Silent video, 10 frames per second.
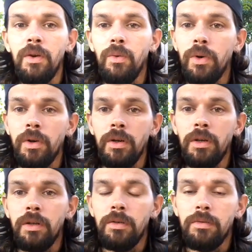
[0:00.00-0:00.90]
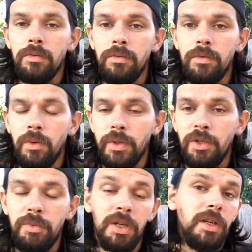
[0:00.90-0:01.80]
we're going
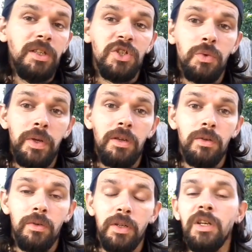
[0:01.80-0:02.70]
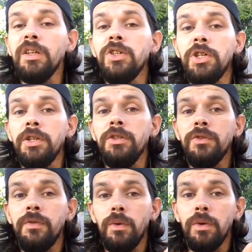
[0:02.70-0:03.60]
to be getting Suicune in exchange
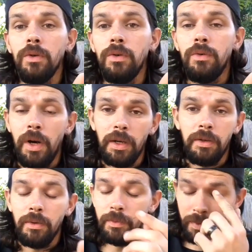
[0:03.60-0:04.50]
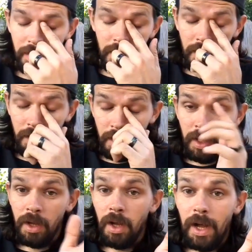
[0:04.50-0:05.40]
for Raikou.
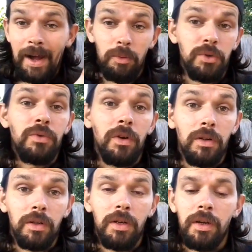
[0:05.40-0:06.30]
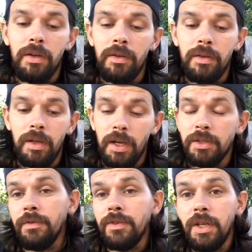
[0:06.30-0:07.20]
I was wrong.
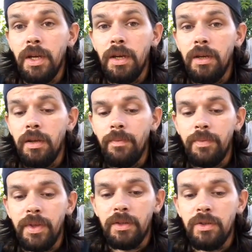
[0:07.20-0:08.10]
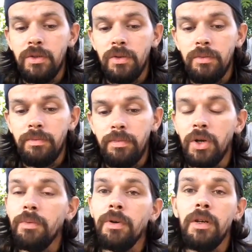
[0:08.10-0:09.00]
As of today, thanks to
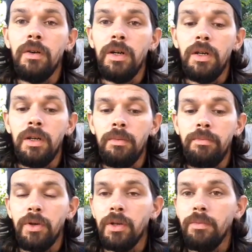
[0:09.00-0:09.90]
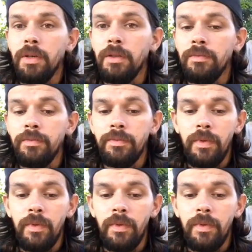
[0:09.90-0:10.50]
Pokemon Go Hub, Pokemon